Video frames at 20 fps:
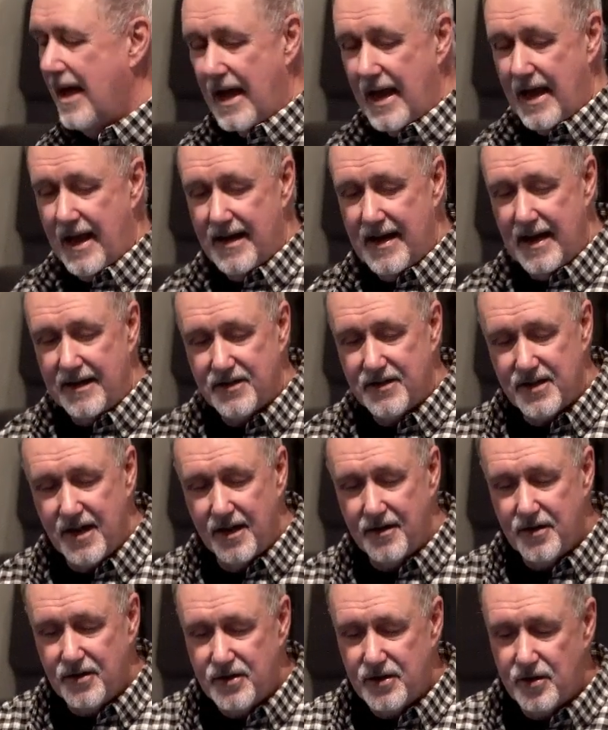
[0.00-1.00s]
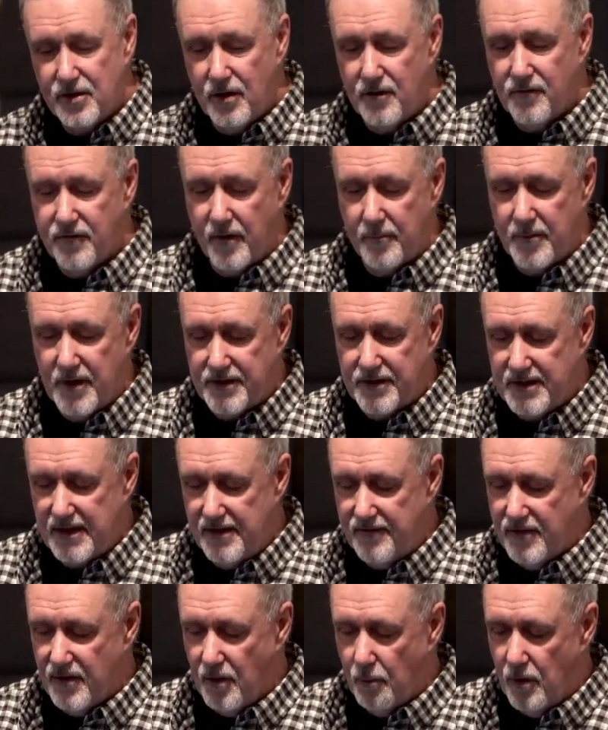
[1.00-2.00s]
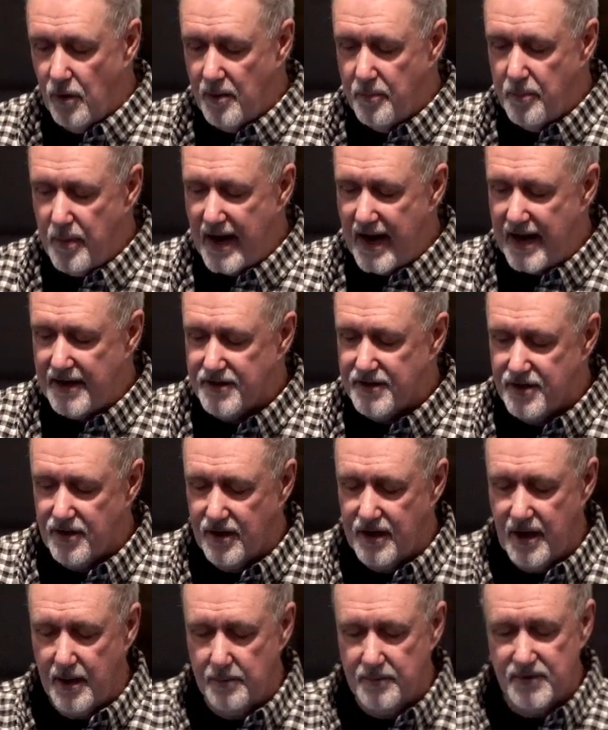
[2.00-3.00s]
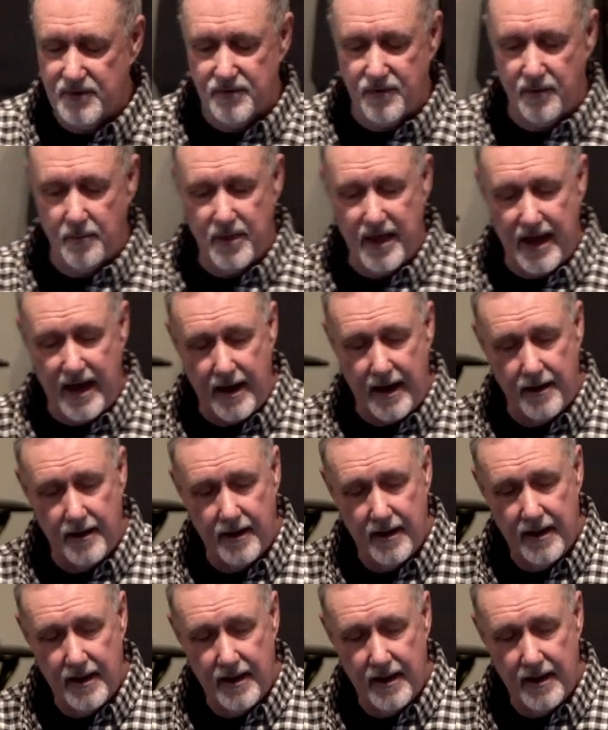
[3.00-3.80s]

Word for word: And that's understood from this. Even the word pastor comes from that.